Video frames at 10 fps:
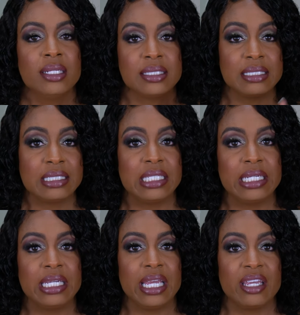to
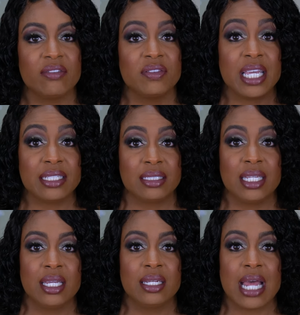see if they
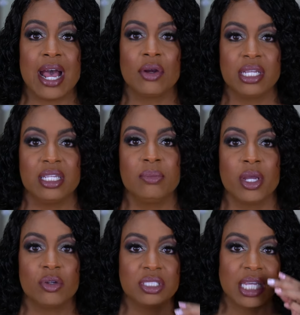send out an
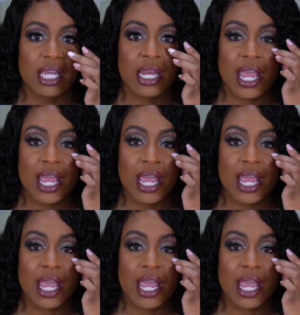email saying,